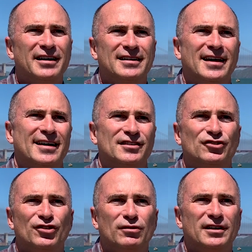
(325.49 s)
It has a
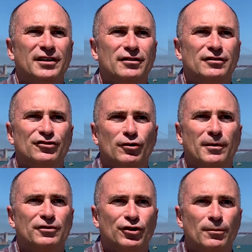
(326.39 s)
2-liter
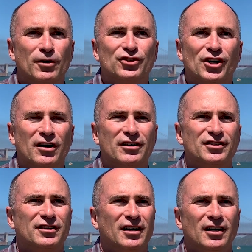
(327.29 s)
turbocharged